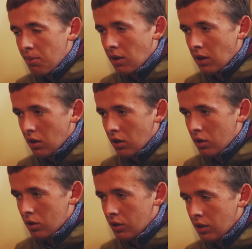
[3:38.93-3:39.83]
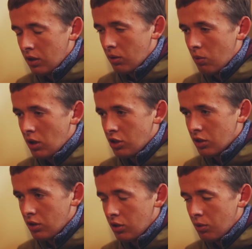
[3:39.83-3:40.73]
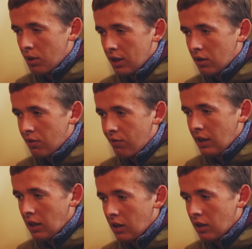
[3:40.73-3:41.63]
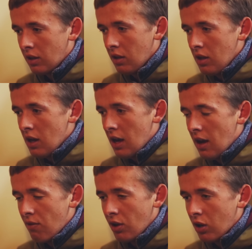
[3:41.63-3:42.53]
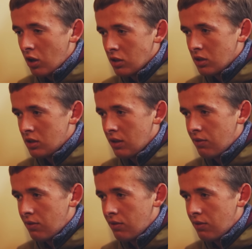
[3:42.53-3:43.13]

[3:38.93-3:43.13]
happening under you, what you can do by your feeling. Every horse is